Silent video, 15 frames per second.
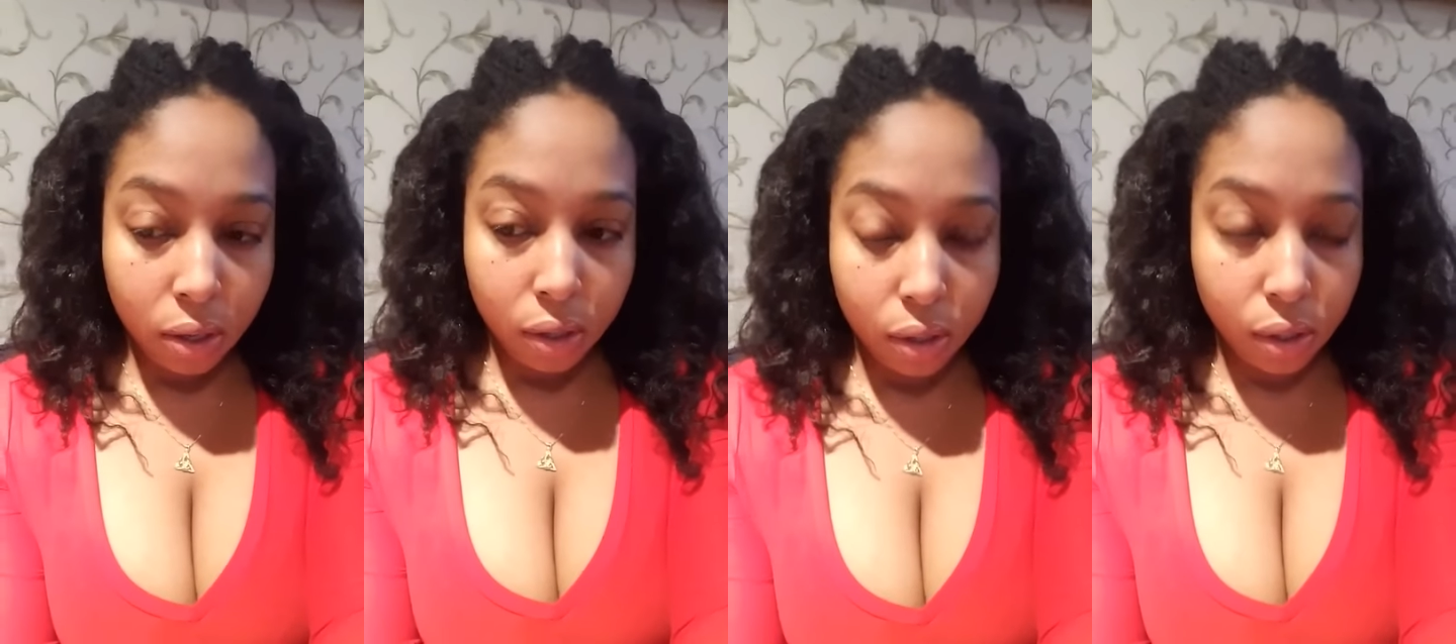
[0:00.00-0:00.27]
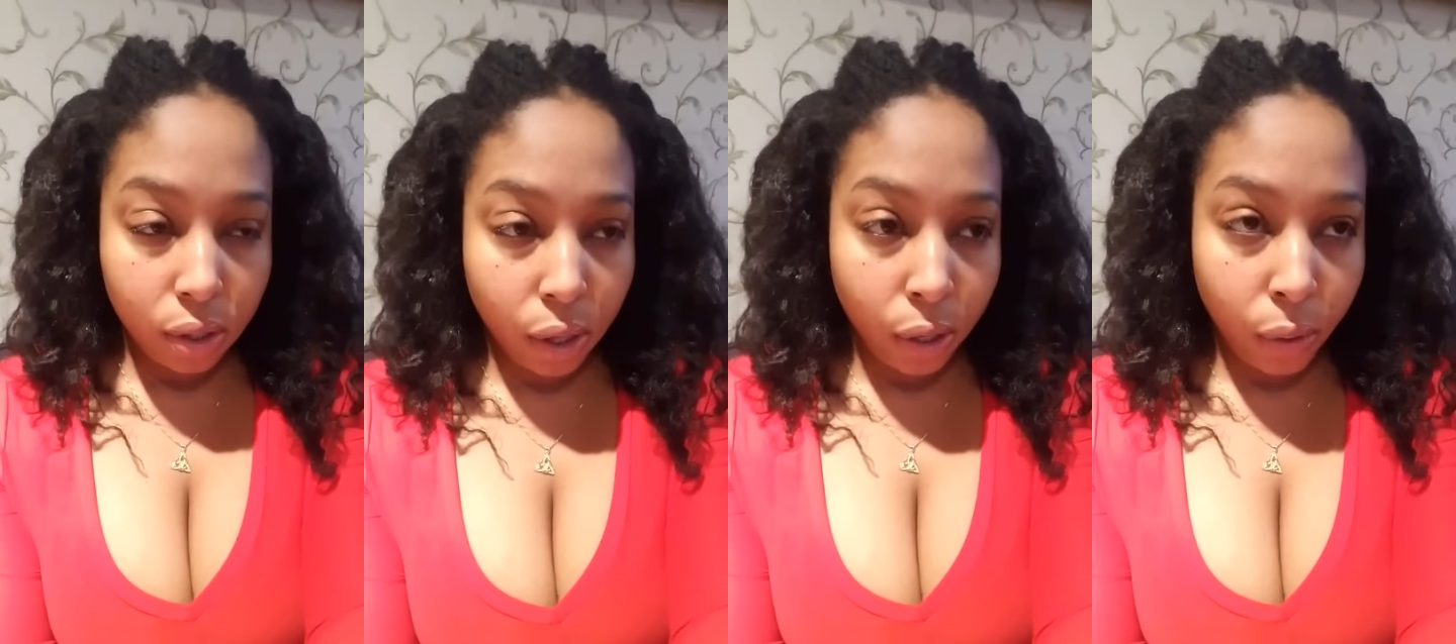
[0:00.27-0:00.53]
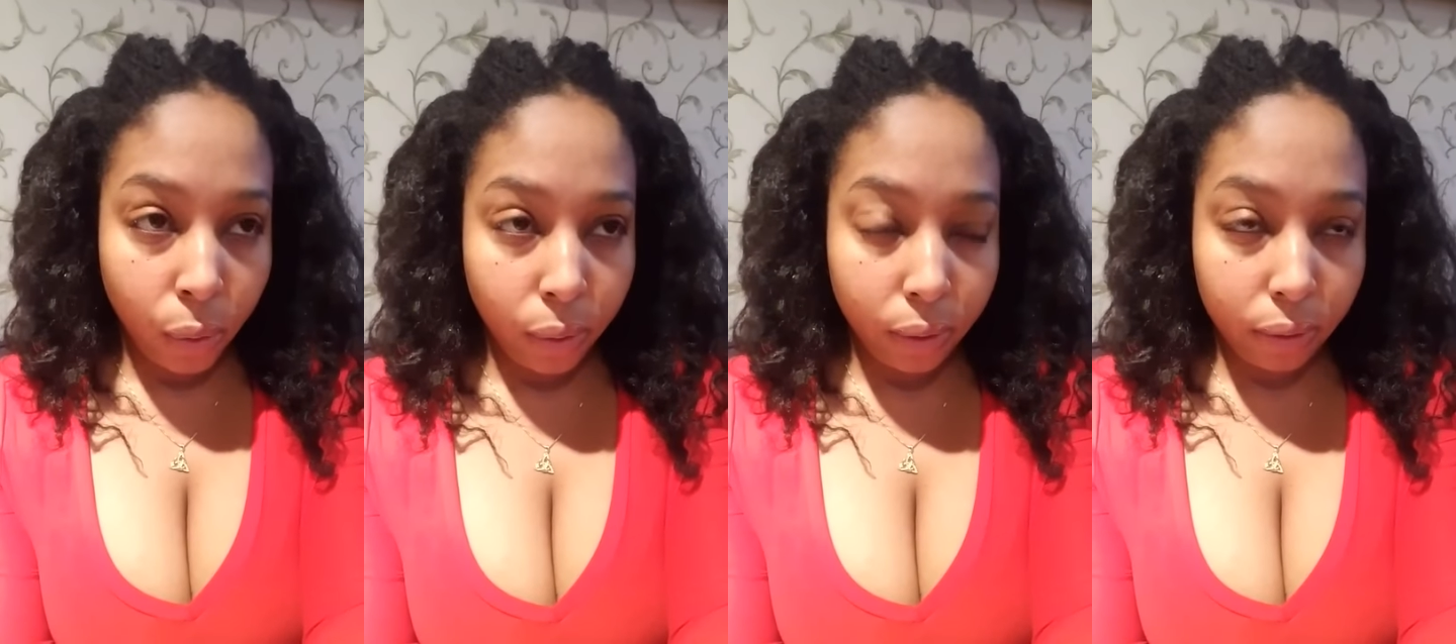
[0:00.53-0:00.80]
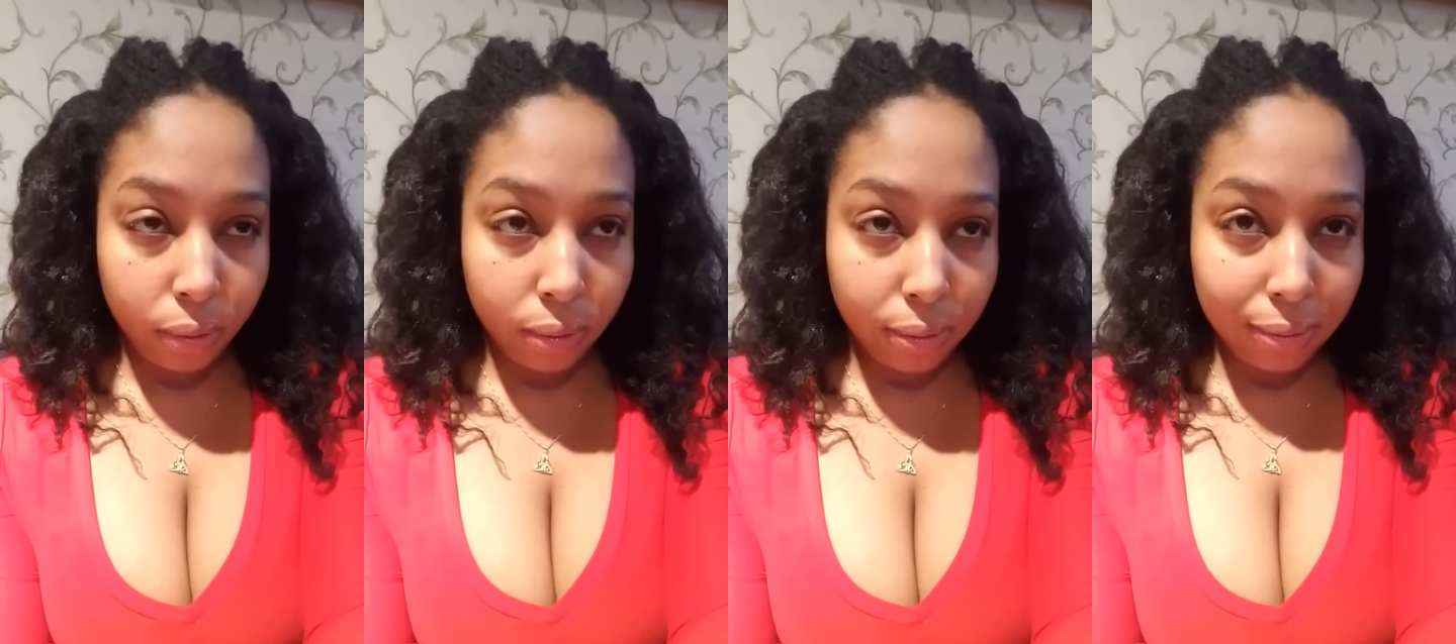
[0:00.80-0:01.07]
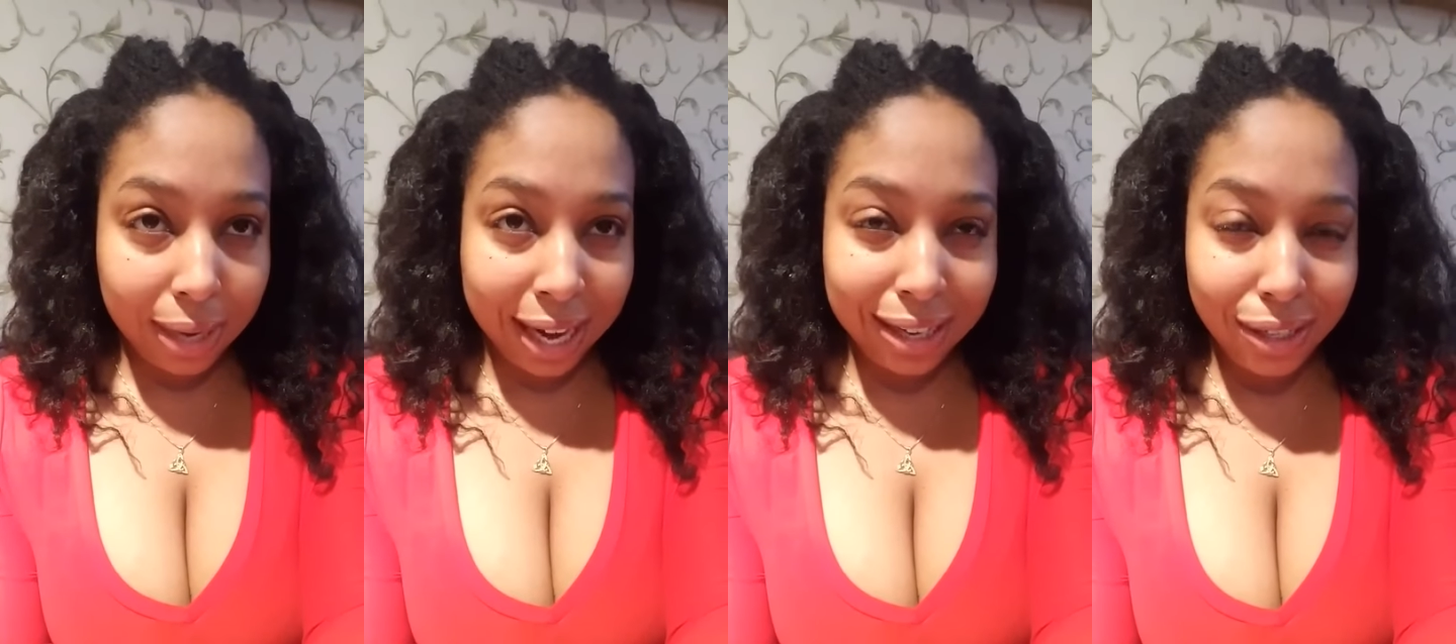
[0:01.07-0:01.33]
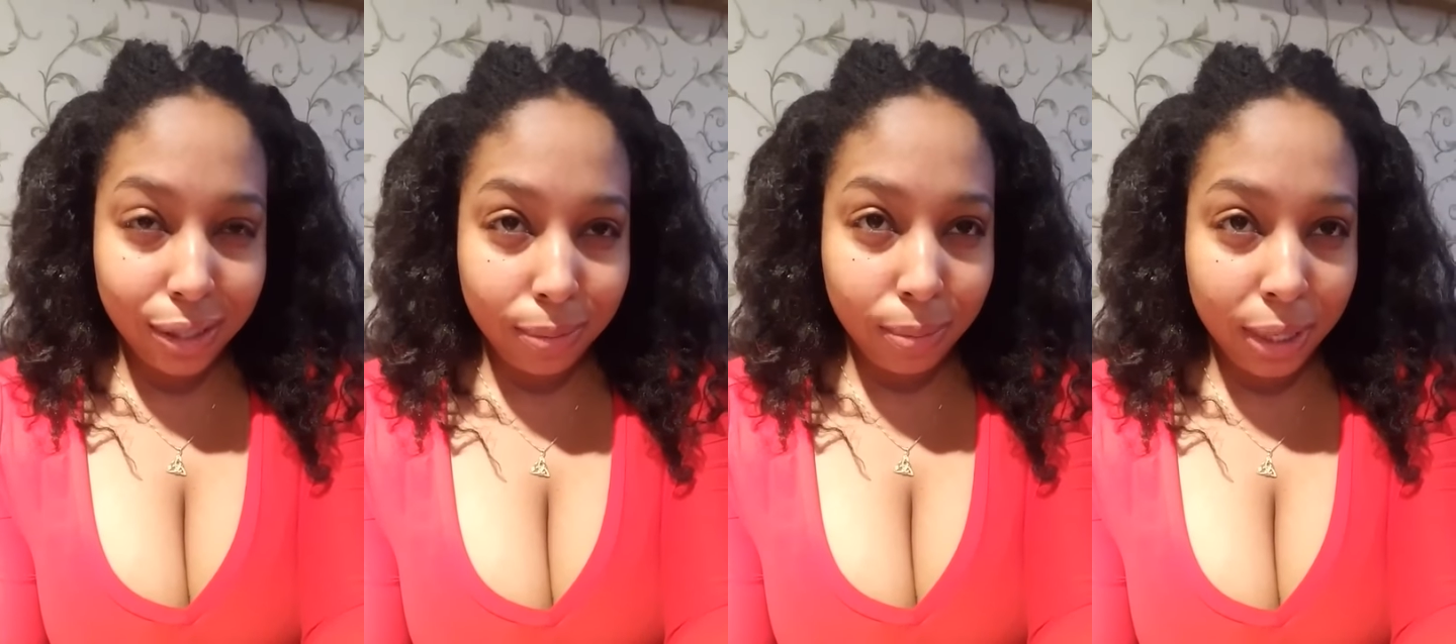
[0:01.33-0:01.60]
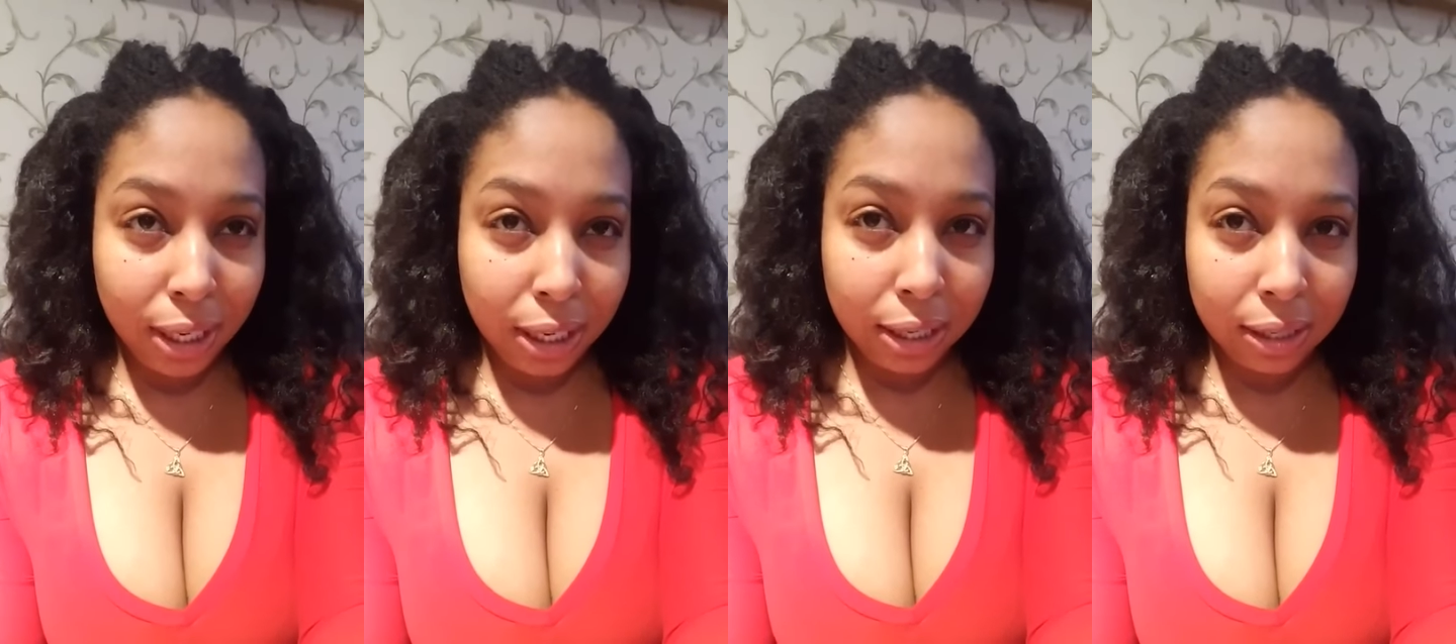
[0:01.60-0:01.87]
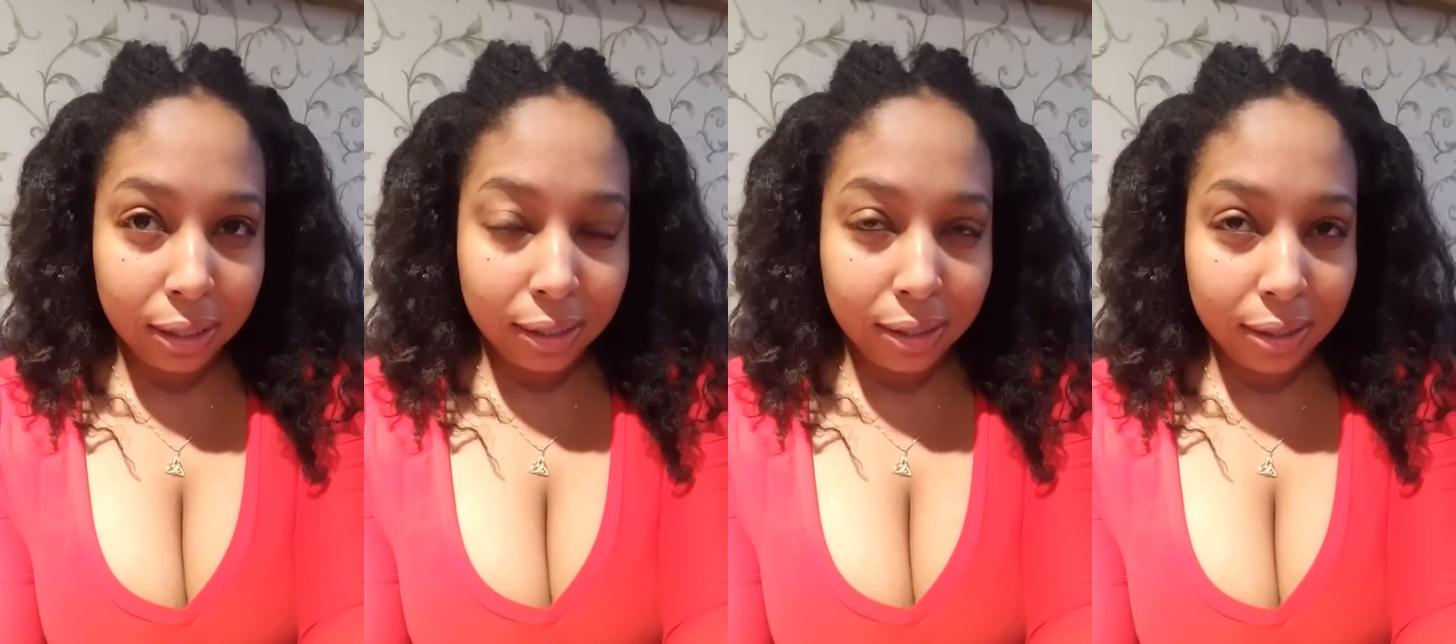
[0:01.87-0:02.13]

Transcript: So that should be,